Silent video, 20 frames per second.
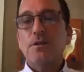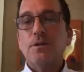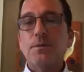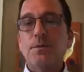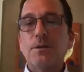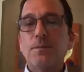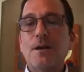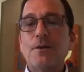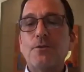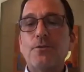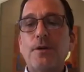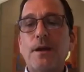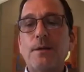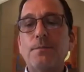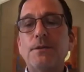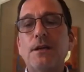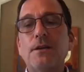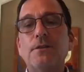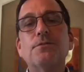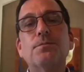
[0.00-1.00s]
little bit about cram
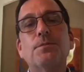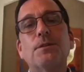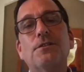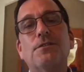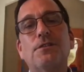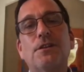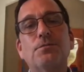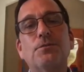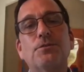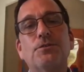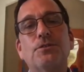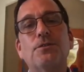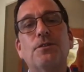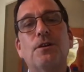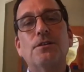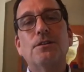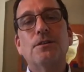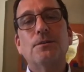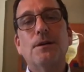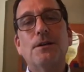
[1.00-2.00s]
downs because that's what you're
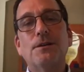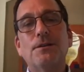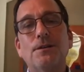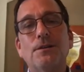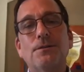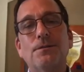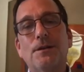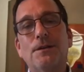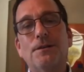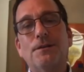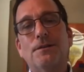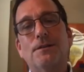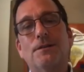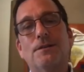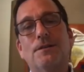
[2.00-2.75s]
talking about here, right?